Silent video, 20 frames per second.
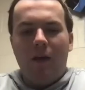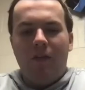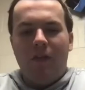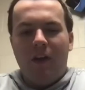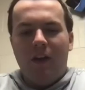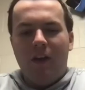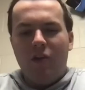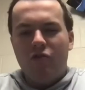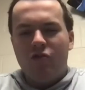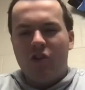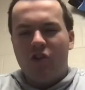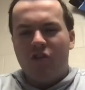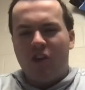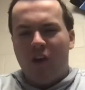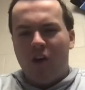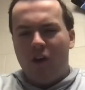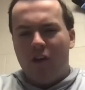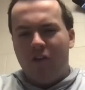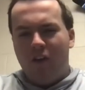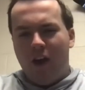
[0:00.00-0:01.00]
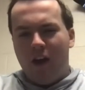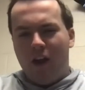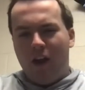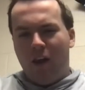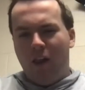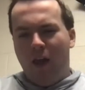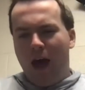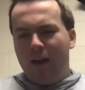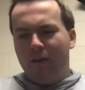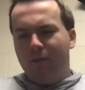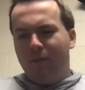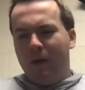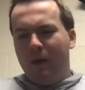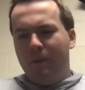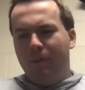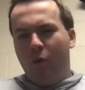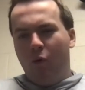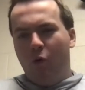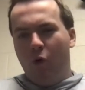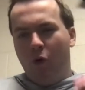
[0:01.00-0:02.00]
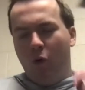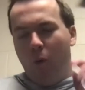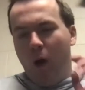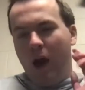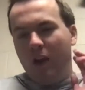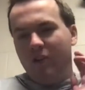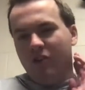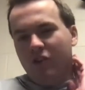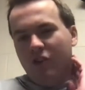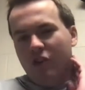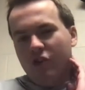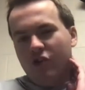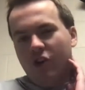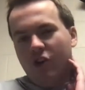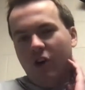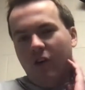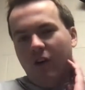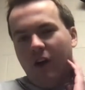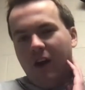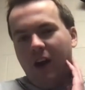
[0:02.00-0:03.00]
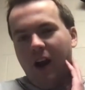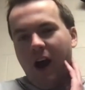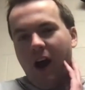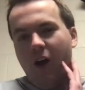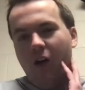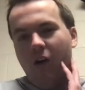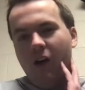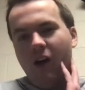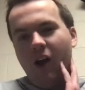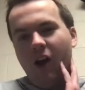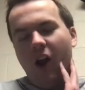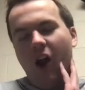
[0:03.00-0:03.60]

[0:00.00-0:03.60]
think you just irritated a lot of people who are watching this show right now,